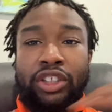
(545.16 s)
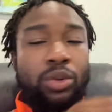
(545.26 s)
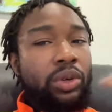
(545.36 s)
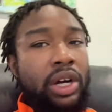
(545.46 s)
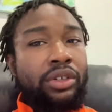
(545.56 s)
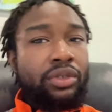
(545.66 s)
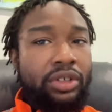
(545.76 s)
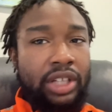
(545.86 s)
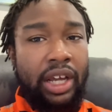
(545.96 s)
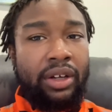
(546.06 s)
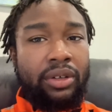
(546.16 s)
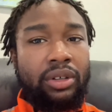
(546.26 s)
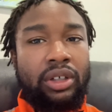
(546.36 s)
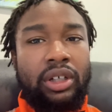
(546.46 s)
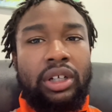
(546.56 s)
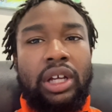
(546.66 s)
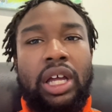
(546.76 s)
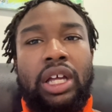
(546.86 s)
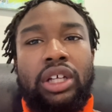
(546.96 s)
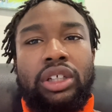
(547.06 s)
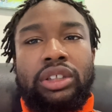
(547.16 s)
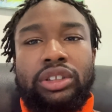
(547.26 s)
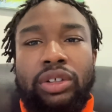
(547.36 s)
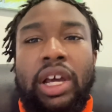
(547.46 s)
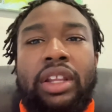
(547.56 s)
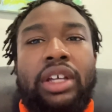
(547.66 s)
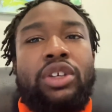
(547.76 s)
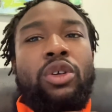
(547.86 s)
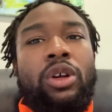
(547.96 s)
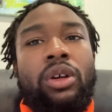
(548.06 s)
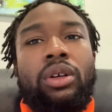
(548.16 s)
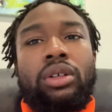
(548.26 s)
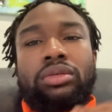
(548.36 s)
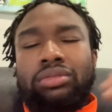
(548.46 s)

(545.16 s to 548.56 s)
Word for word: you were under the tail. So now that you're,